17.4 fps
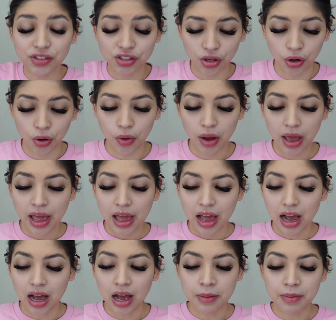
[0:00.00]
So
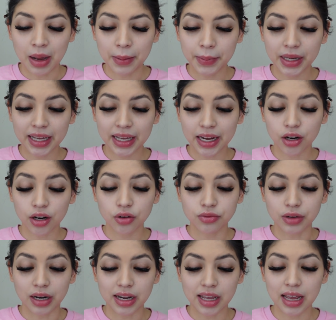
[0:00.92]
I'm gonna get her
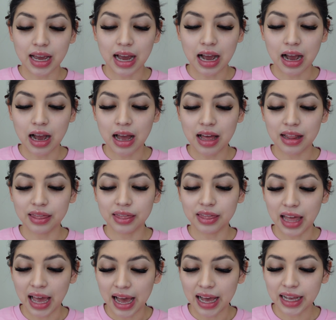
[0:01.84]
ready
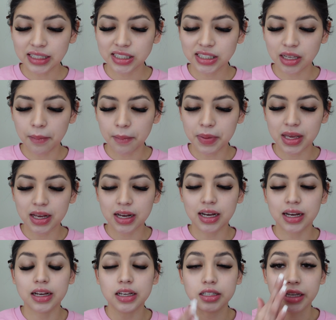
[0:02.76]
last,
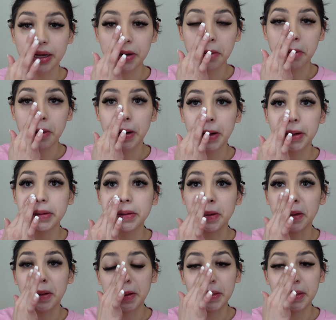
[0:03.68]
because I don't want her
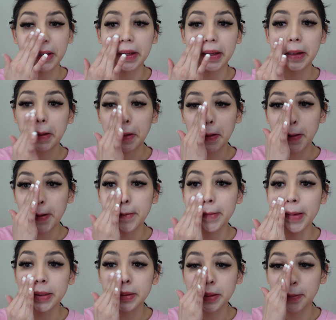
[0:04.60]
to like
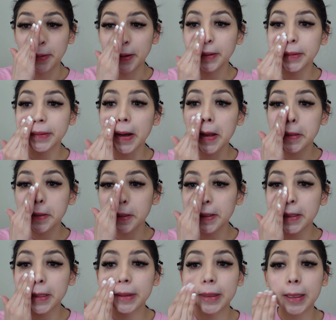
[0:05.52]
mess up her dress or
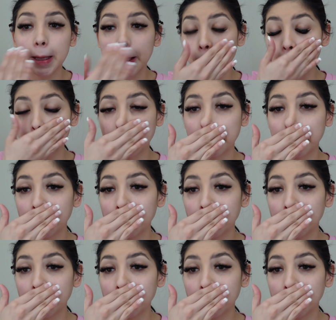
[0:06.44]
anything.